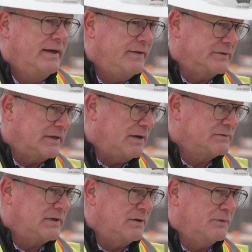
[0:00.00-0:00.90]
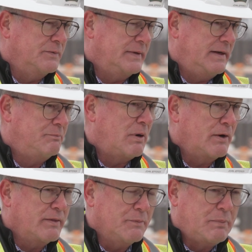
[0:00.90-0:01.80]
There's also
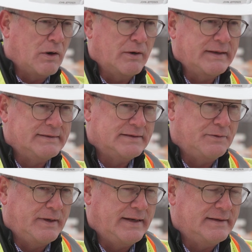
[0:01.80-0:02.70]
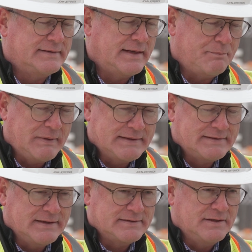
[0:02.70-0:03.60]
part of the park is on a septic
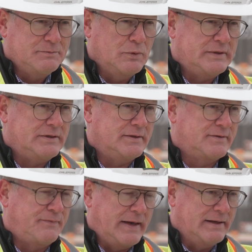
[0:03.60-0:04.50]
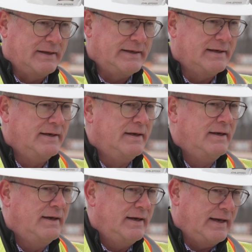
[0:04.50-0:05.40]
system, which is failing.
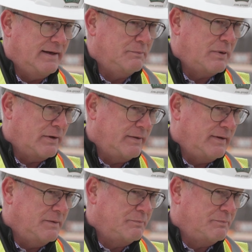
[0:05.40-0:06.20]
And part of the